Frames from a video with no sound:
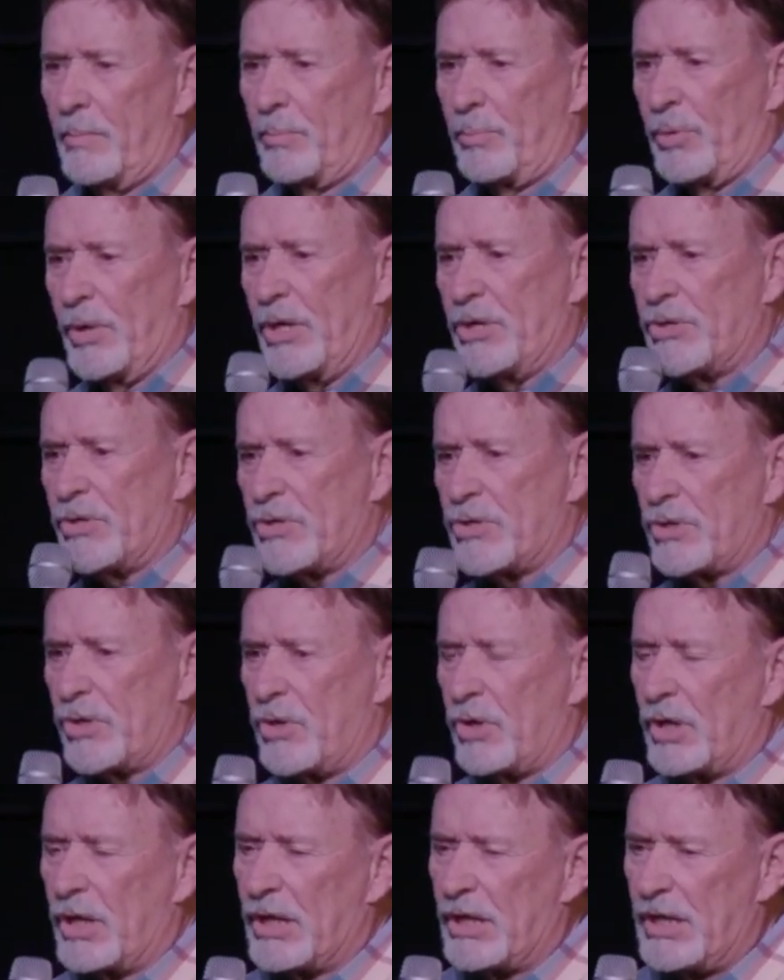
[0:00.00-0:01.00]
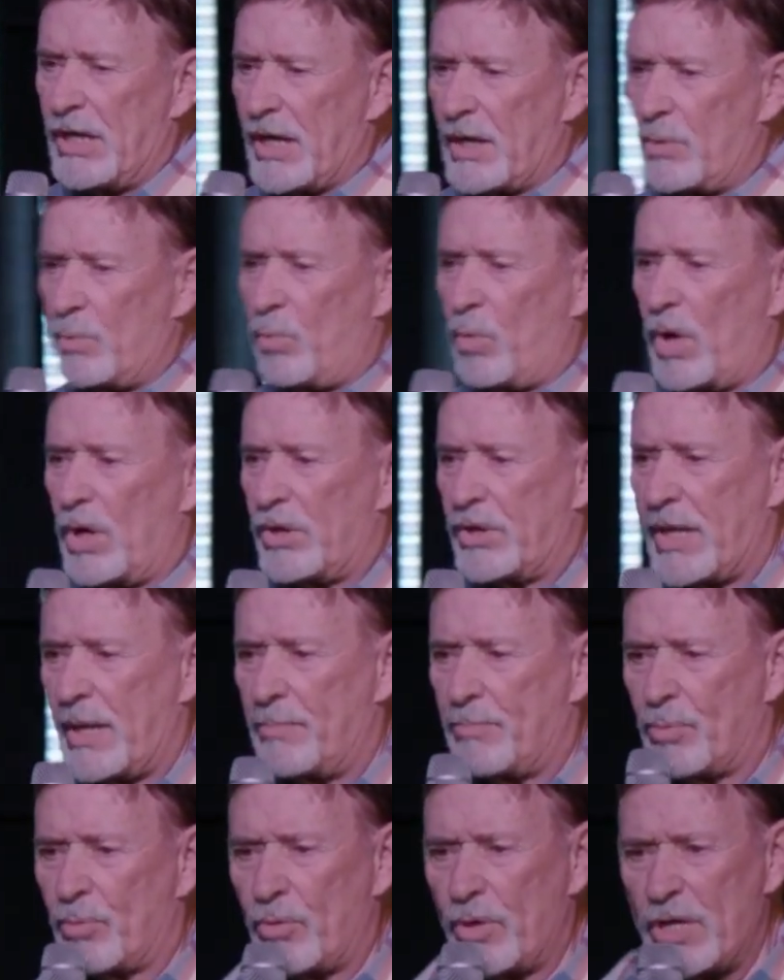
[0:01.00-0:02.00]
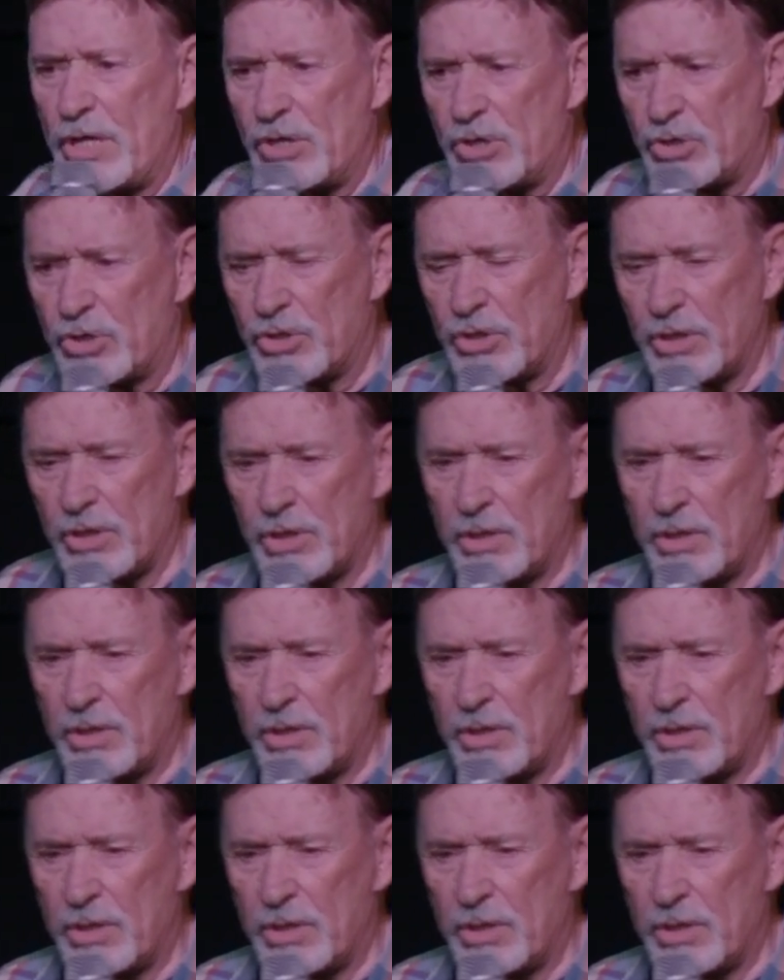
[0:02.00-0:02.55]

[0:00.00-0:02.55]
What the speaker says: Preachers are going to get what they preach.